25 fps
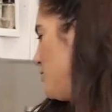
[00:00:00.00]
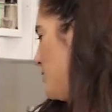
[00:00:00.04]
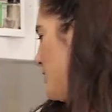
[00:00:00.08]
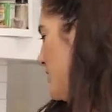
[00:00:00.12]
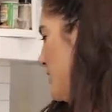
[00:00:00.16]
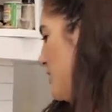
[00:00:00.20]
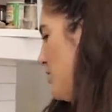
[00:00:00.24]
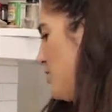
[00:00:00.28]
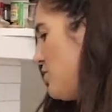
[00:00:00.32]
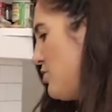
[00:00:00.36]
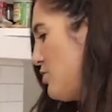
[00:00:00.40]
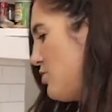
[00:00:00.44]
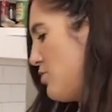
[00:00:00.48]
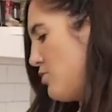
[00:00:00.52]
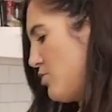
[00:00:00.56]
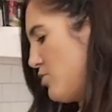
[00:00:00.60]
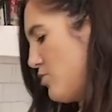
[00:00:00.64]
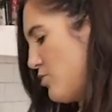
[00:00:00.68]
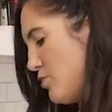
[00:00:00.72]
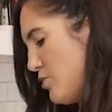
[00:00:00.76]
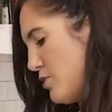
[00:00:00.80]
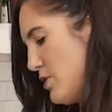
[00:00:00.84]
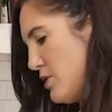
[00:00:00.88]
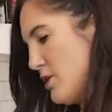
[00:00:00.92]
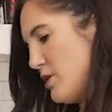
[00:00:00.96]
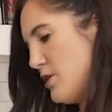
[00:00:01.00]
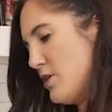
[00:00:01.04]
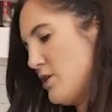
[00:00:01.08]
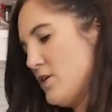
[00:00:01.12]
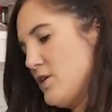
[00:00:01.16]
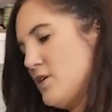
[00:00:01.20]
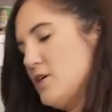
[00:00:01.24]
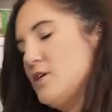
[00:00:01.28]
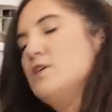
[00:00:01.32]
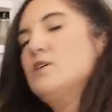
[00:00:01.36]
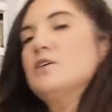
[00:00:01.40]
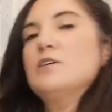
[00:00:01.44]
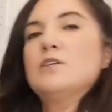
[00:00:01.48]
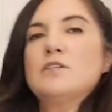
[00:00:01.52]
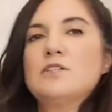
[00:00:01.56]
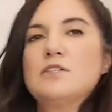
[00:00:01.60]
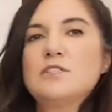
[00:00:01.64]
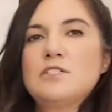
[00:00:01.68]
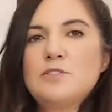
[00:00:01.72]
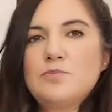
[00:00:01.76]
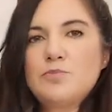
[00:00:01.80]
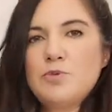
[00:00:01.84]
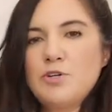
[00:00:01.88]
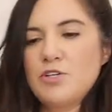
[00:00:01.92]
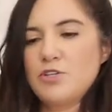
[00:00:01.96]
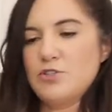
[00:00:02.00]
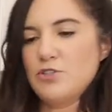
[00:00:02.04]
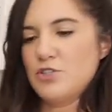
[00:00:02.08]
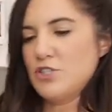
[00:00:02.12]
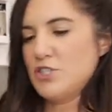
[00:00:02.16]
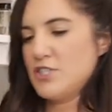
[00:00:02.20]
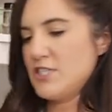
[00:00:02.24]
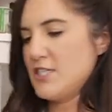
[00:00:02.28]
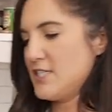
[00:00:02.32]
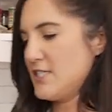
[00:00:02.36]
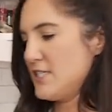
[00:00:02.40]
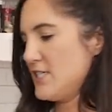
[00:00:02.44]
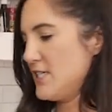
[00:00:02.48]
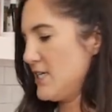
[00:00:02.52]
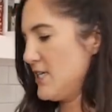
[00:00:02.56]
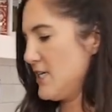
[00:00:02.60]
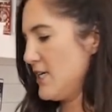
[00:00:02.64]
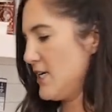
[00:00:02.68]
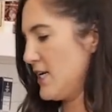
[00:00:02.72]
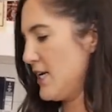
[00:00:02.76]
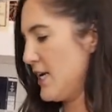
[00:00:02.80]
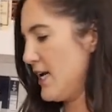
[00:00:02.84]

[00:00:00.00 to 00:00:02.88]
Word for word: when you sprinkle your seasoning